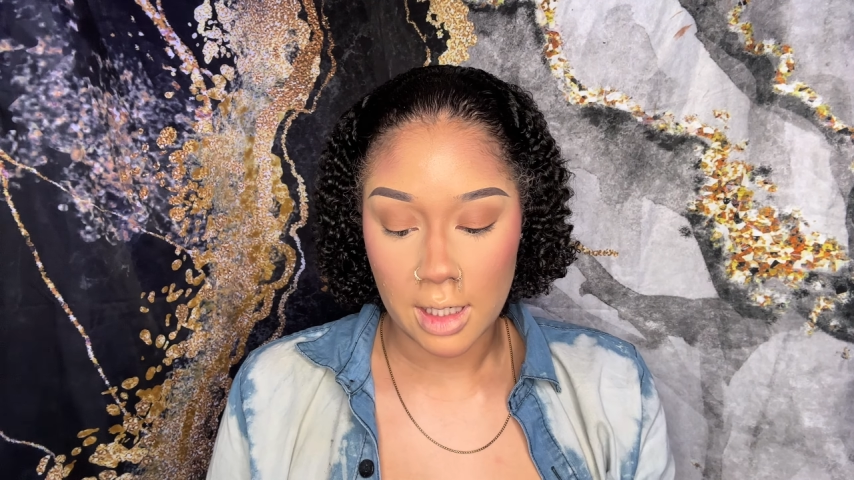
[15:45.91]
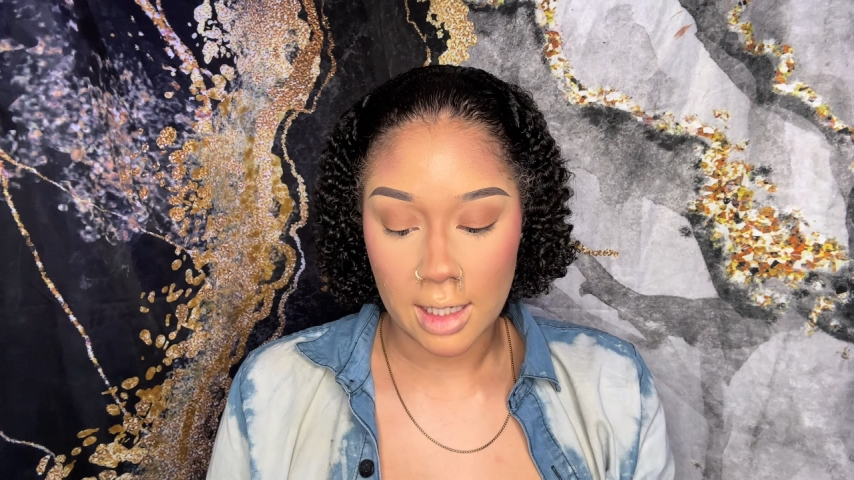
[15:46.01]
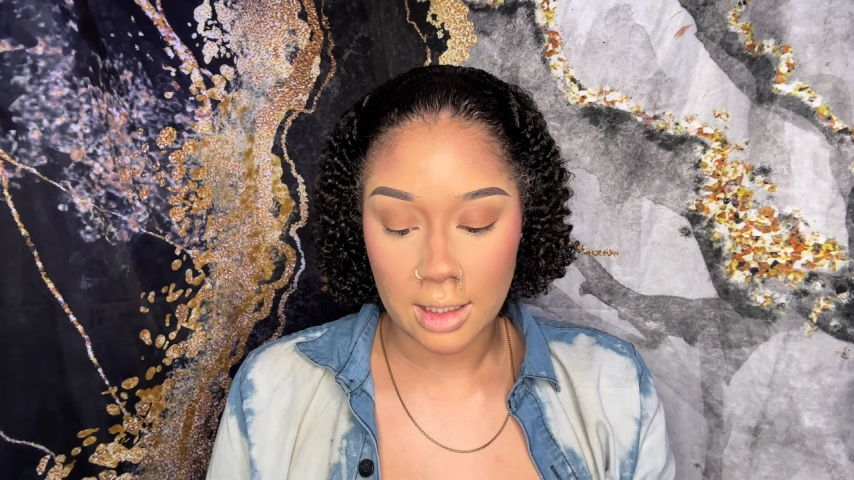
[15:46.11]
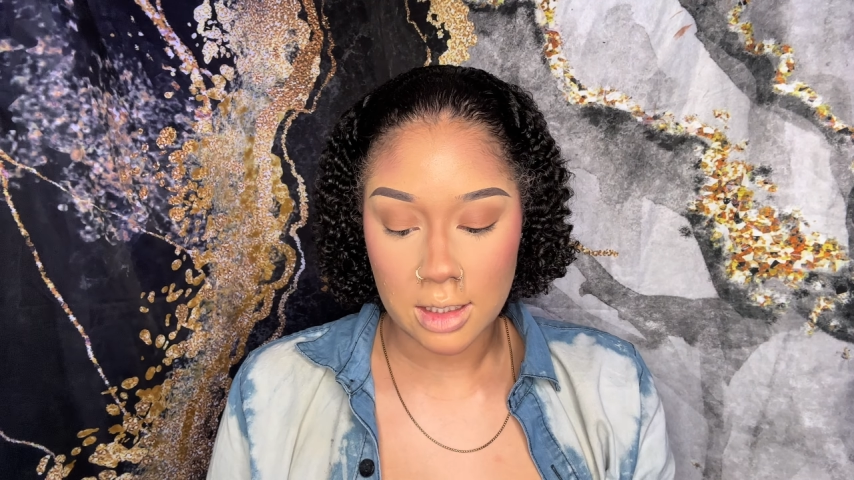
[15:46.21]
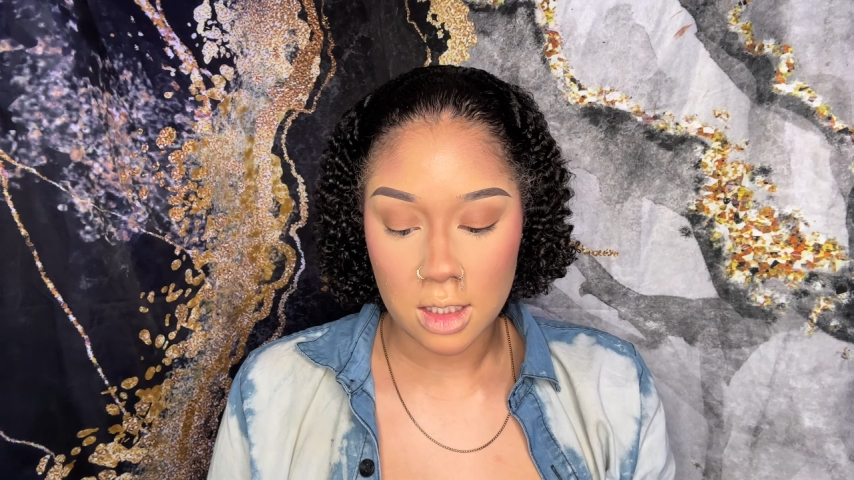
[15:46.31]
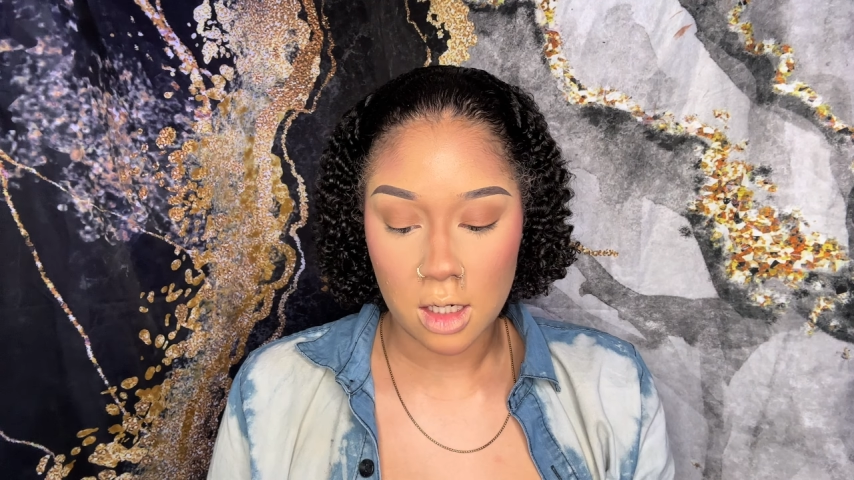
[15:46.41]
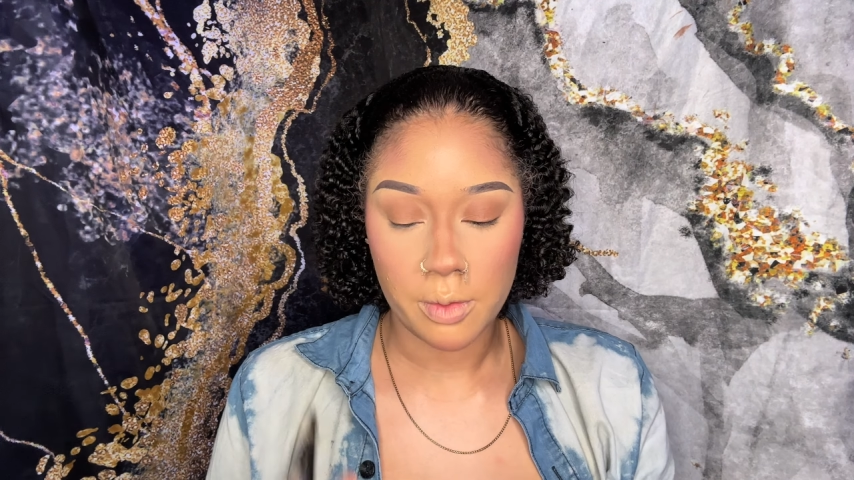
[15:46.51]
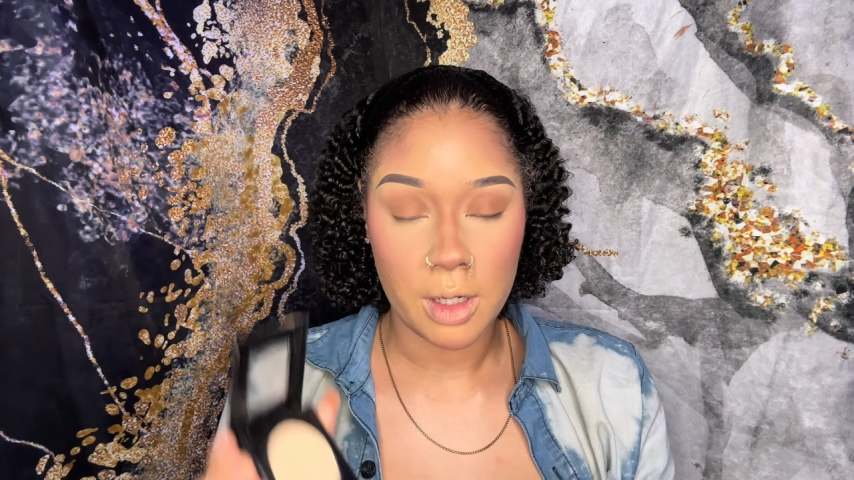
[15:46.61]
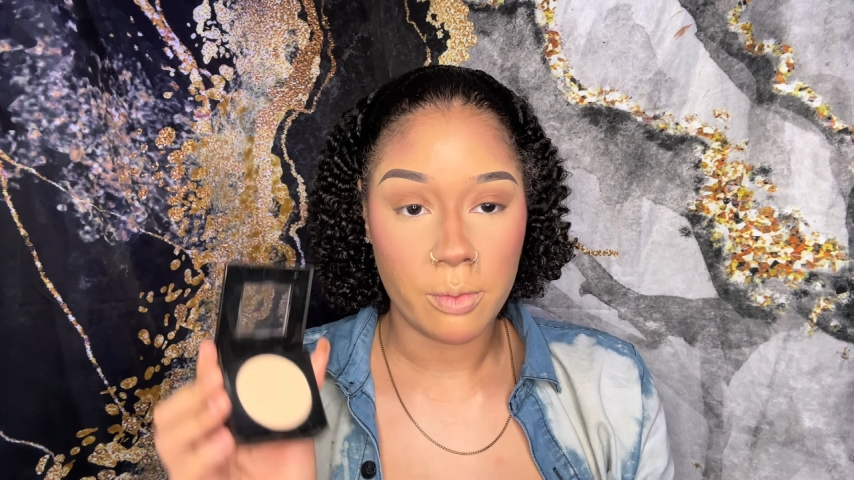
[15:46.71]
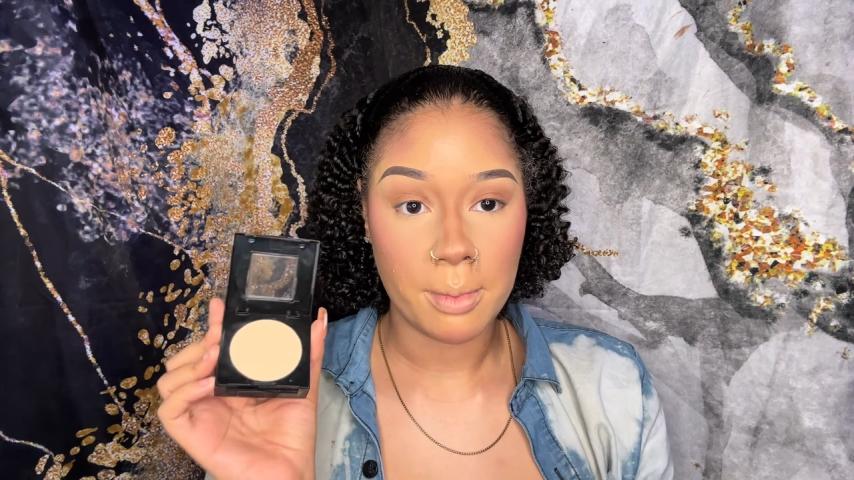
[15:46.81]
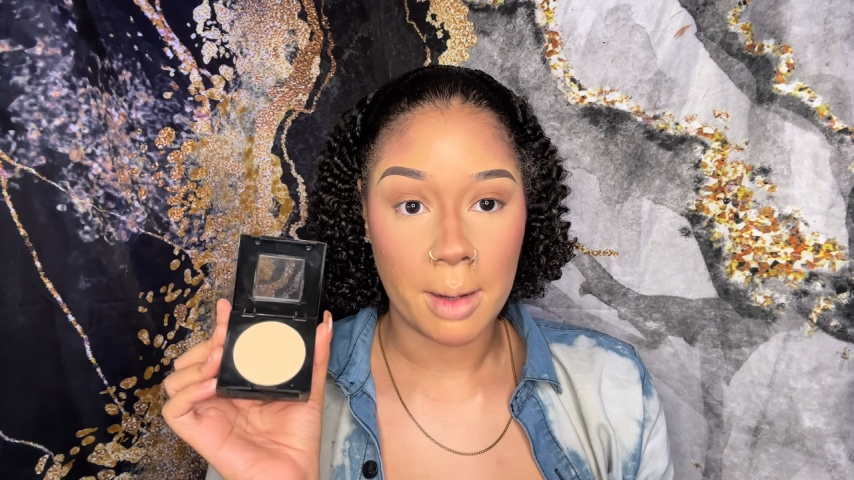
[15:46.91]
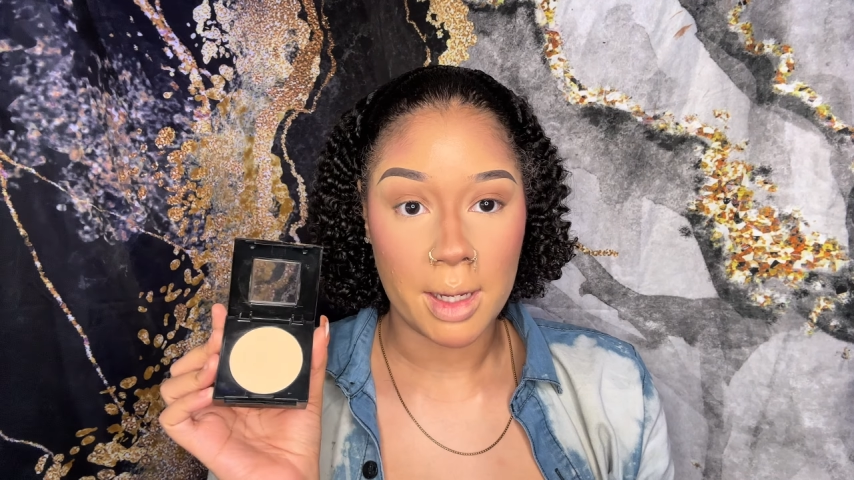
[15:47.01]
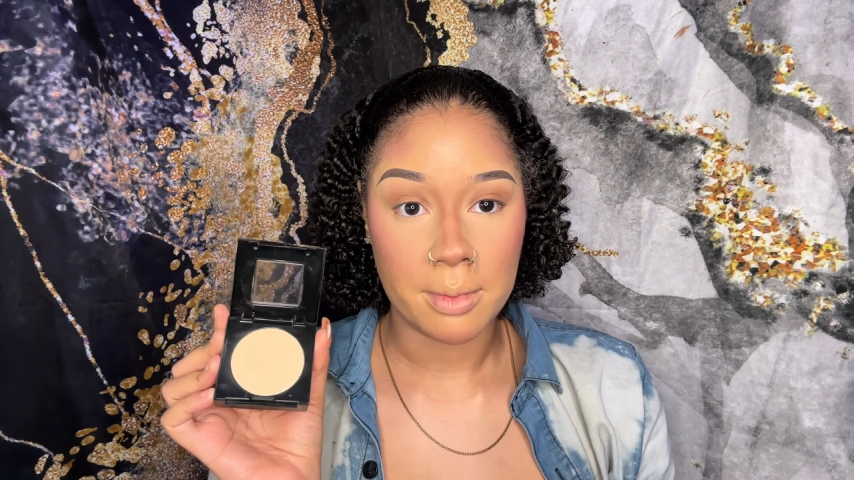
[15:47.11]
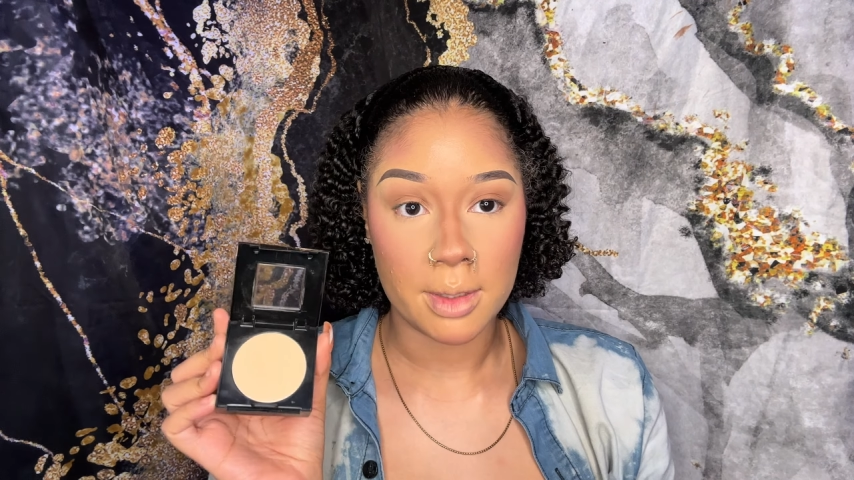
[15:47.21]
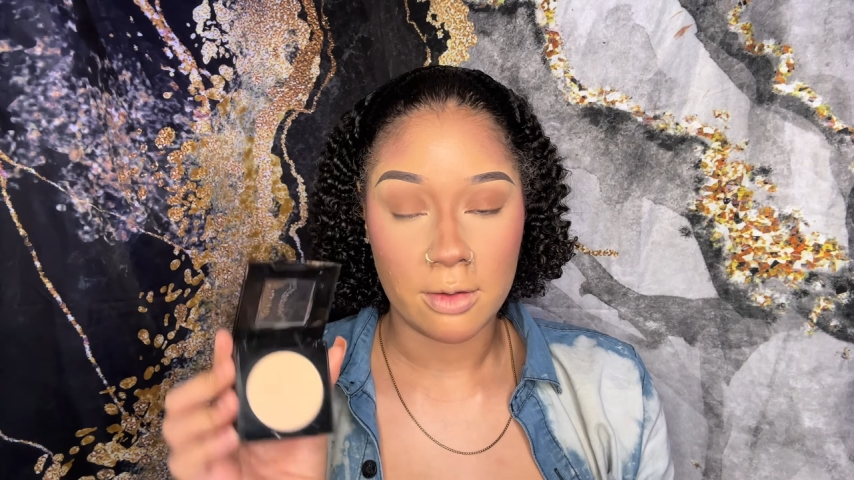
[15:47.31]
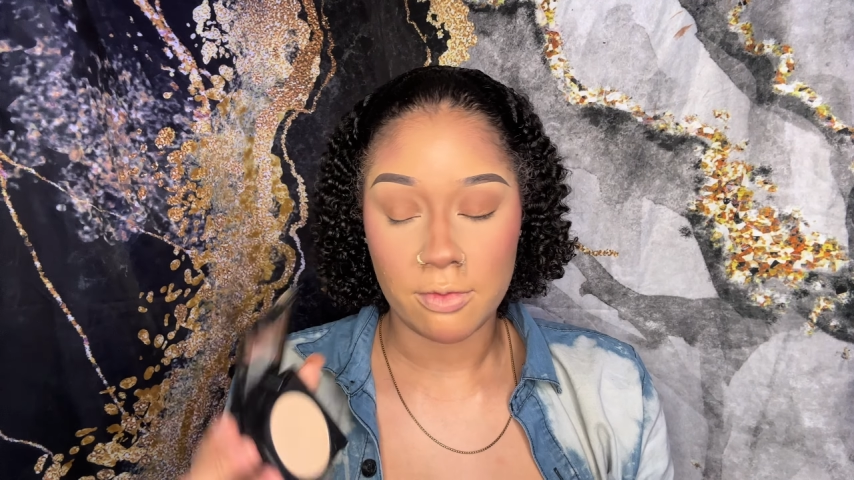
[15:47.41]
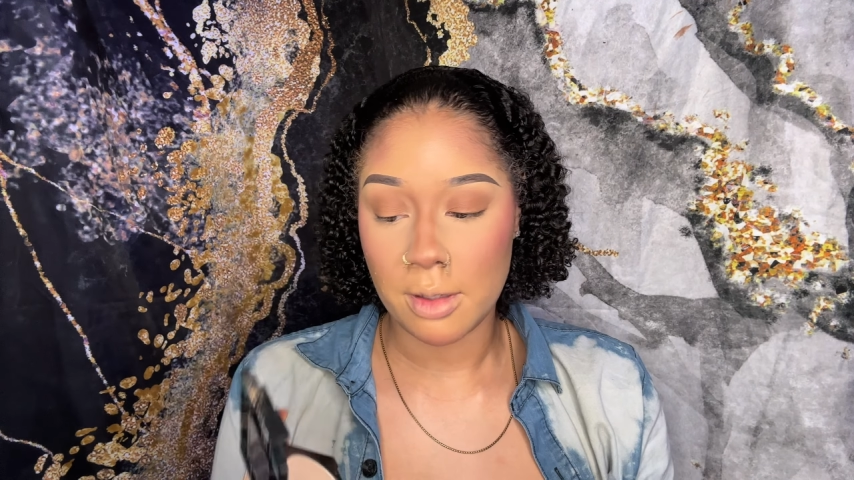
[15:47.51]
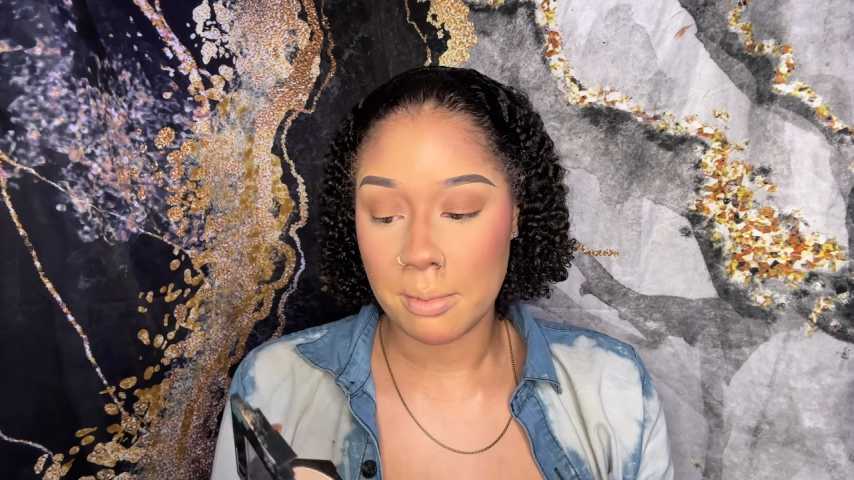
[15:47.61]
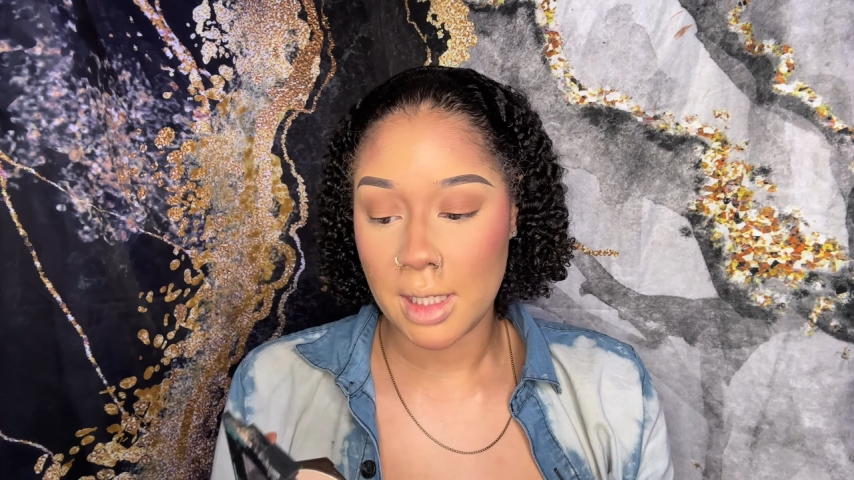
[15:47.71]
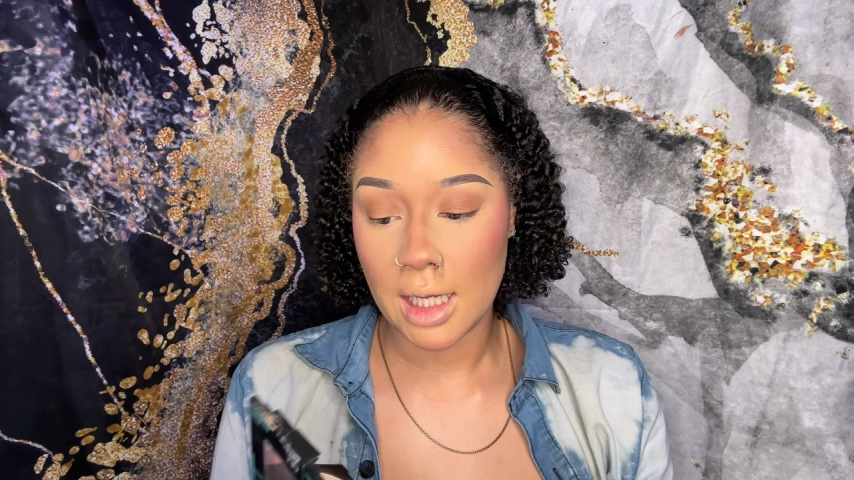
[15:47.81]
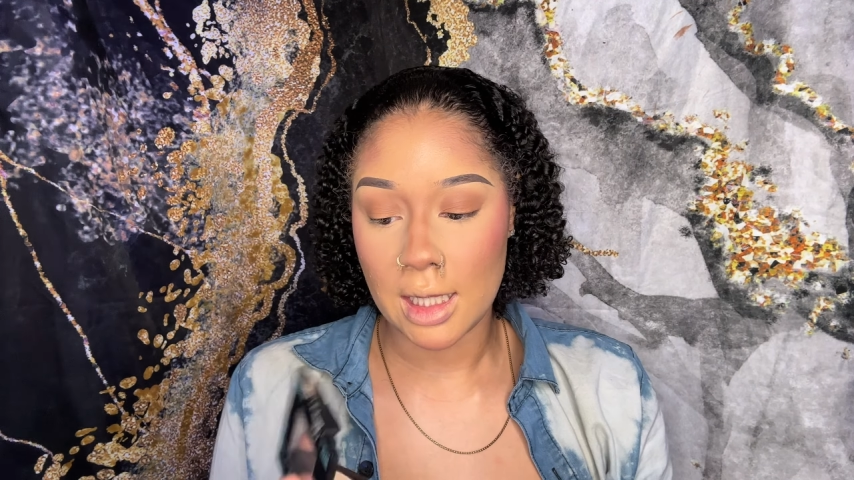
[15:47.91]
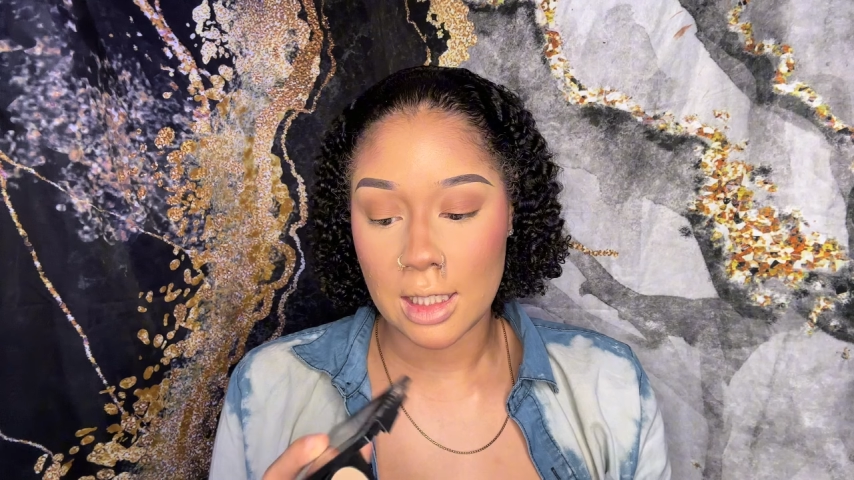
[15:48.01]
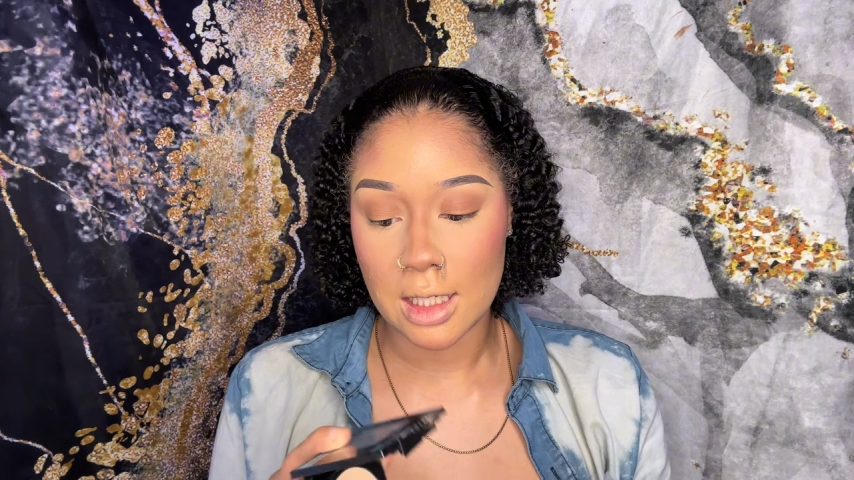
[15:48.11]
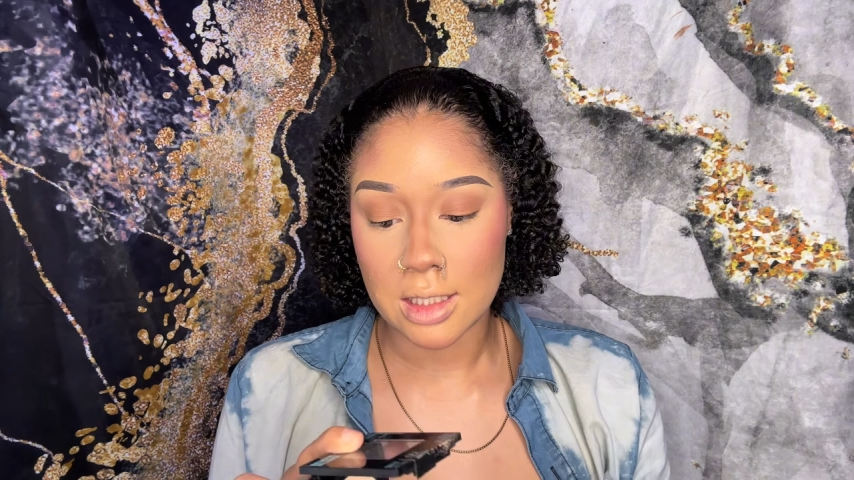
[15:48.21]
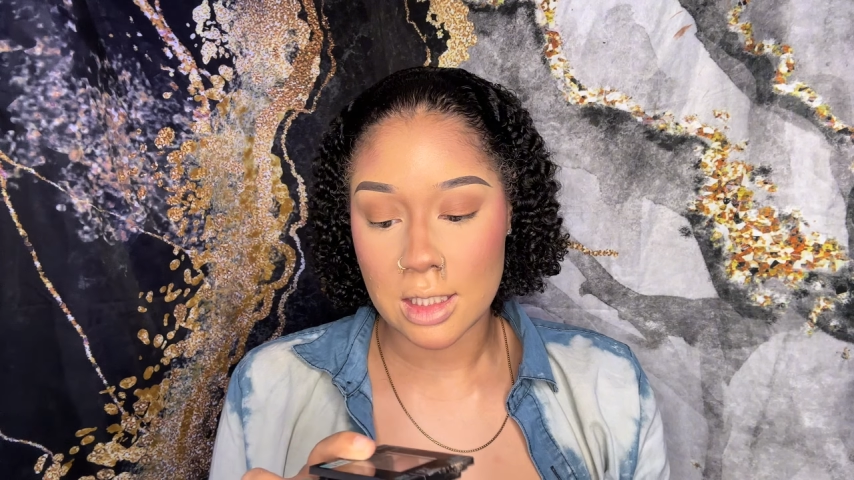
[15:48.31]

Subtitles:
I like to go in with my Maybelline Fit Me, and yes,